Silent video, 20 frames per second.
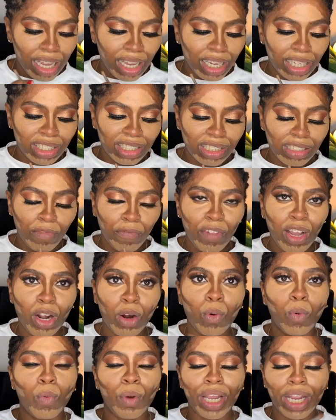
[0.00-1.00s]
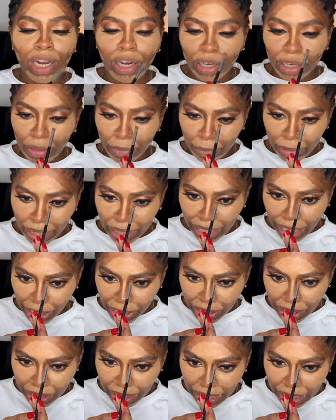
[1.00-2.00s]
It just felt weird to me, and I
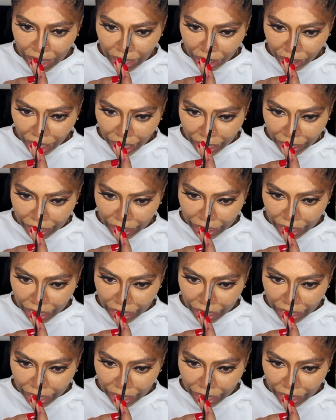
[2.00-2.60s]
just didn't like it.